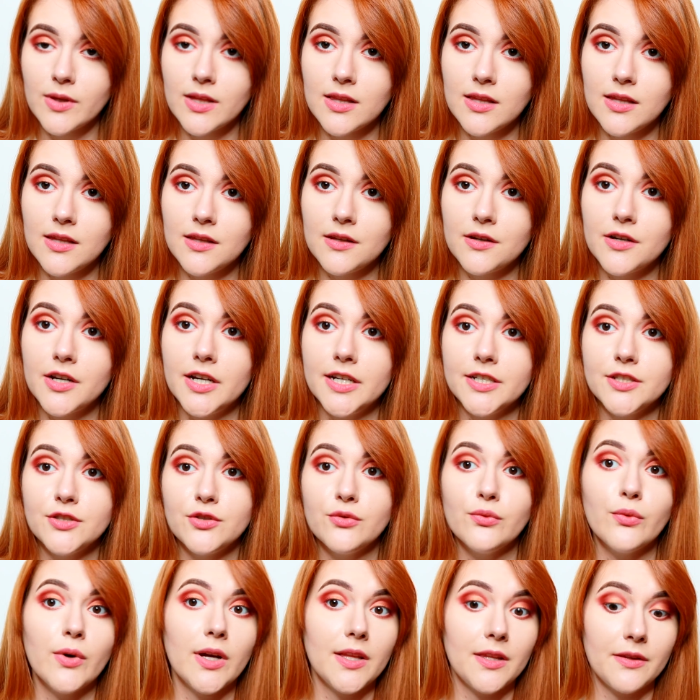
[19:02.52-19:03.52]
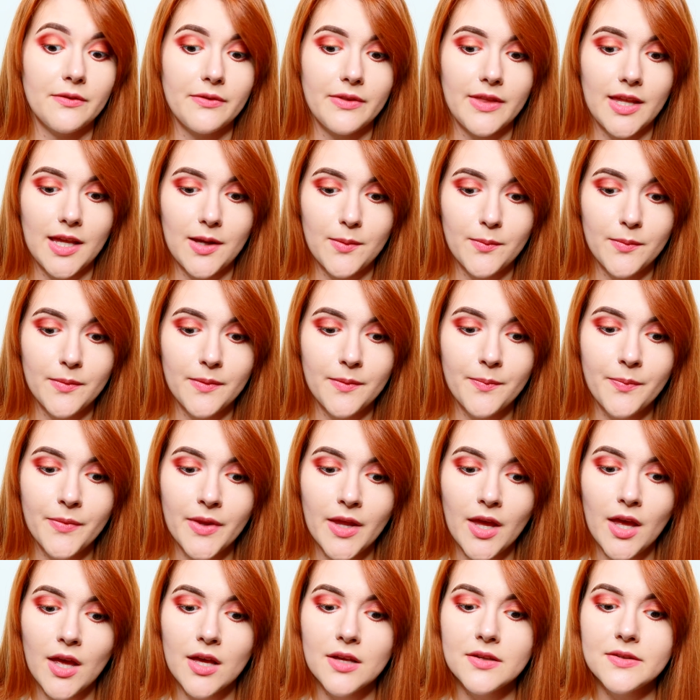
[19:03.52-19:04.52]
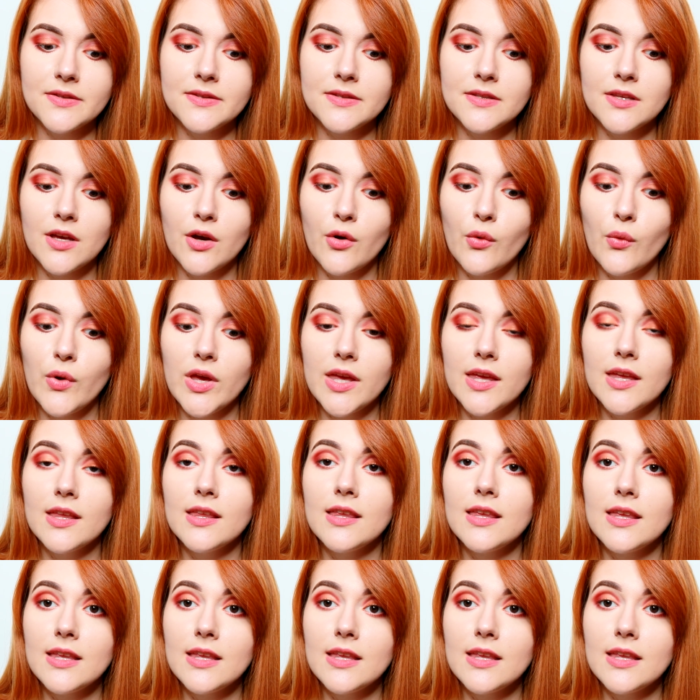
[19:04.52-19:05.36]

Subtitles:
cleaner to one of them, so we can